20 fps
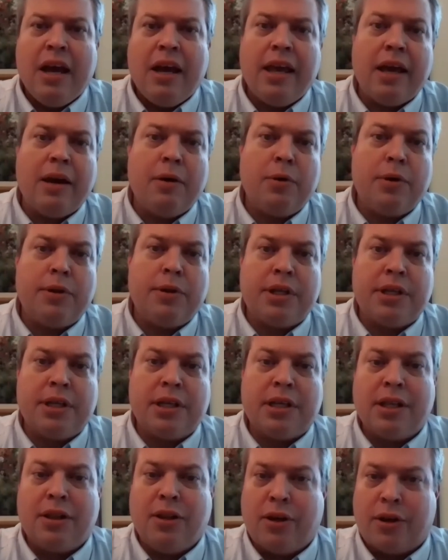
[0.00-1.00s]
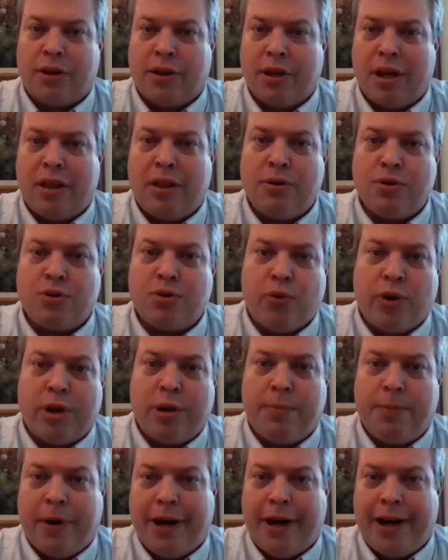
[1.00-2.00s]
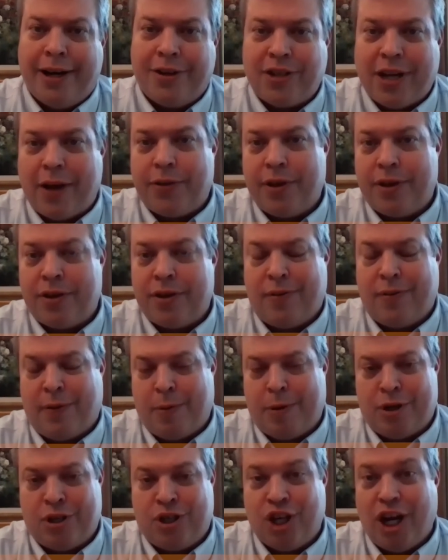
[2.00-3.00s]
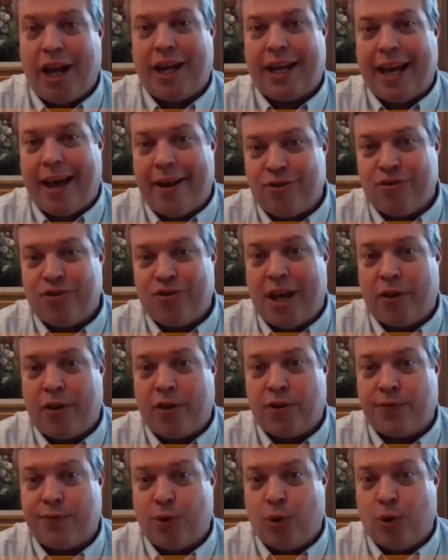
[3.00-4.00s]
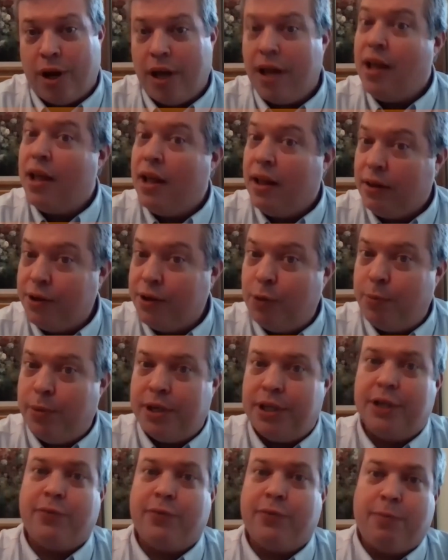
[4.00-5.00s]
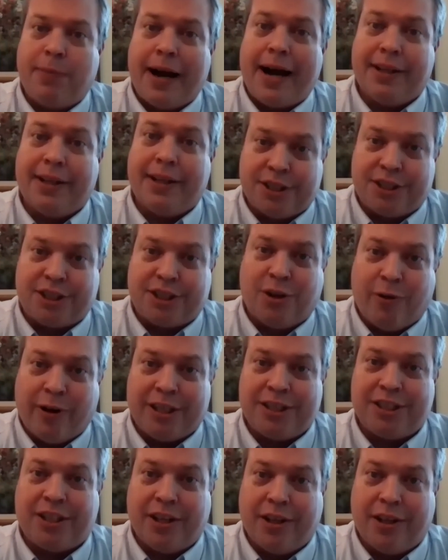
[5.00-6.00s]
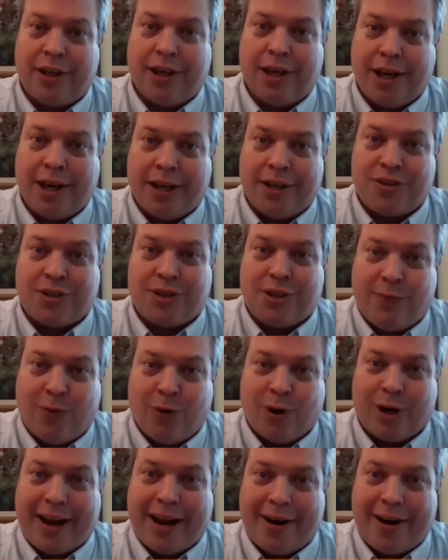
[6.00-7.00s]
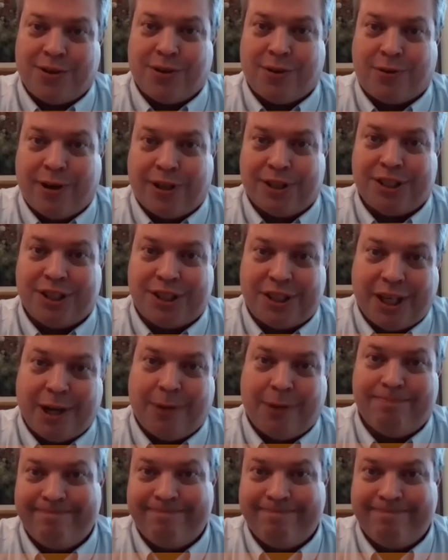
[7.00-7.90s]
Look, those three giant counties in Southeast Florida, a little bit different politics than the rest of the 64 counties across the state.